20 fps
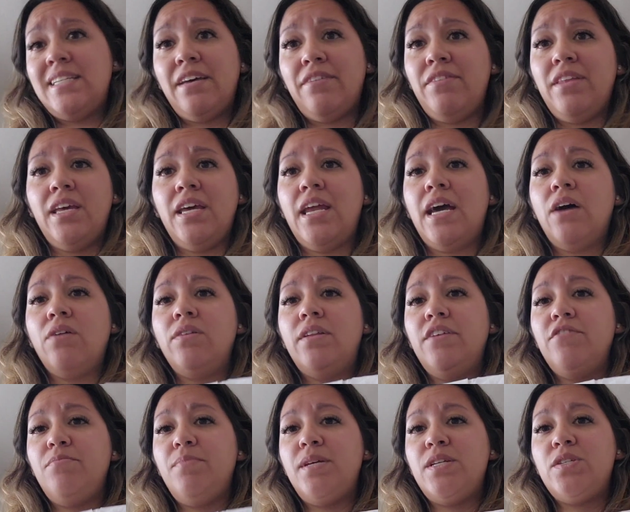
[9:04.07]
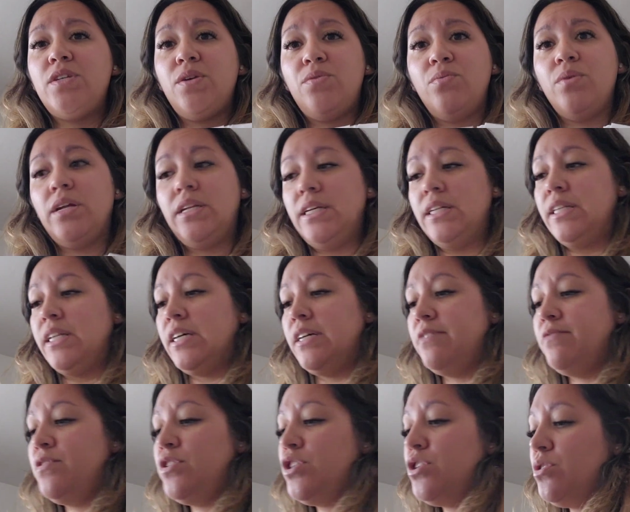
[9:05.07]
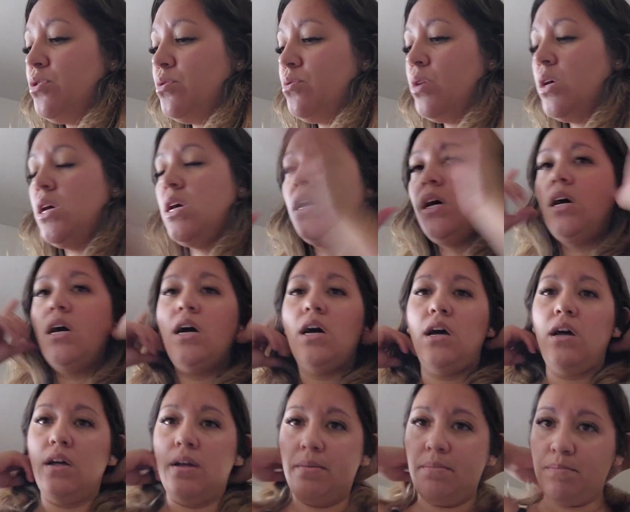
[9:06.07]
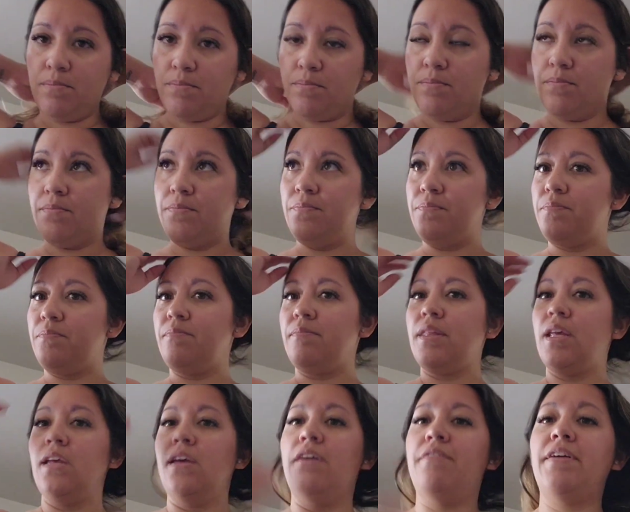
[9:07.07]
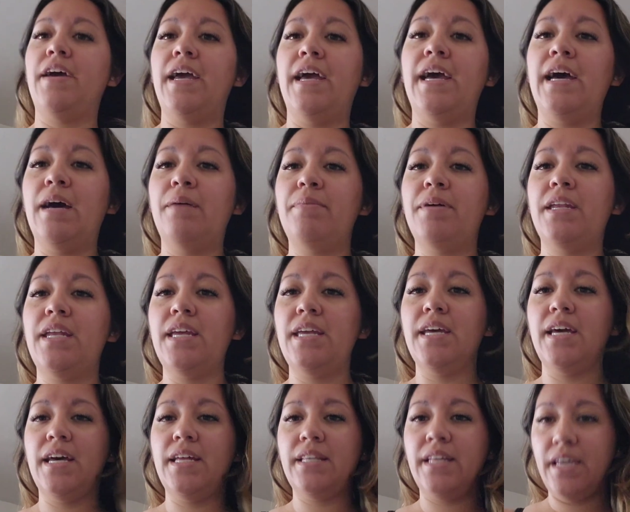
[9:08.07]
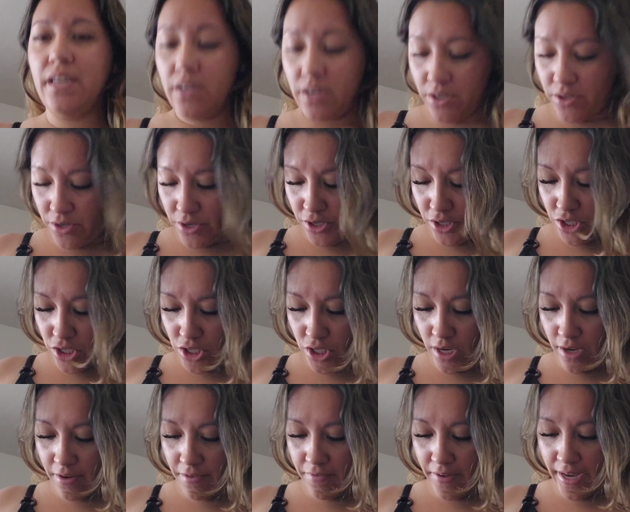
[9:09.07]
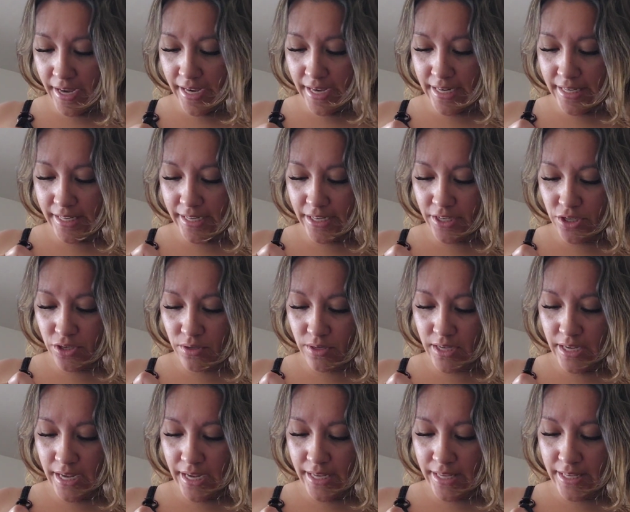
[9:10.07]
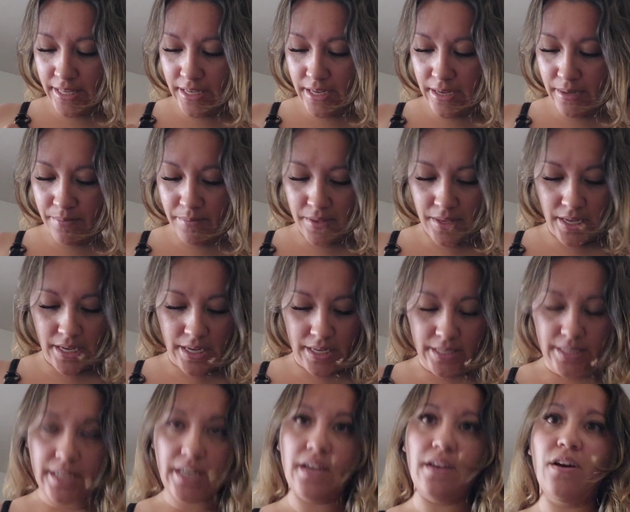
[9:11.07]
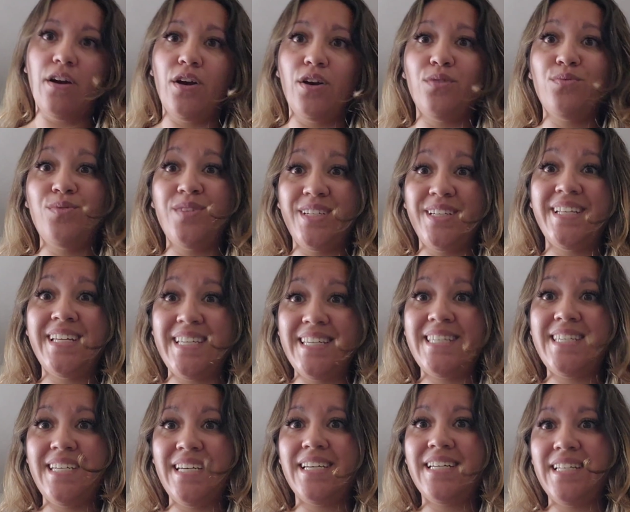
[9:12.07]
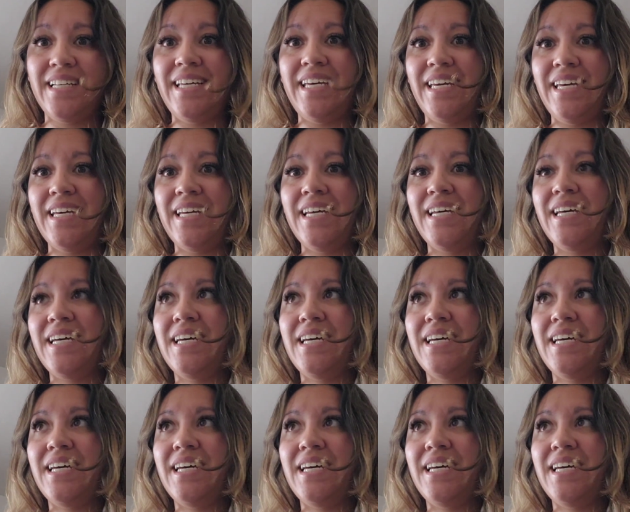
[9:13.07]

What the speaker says: definitely going to outlive me, so I'd really love to, if I am going to get like other stuff, I'd like to get things that are realistically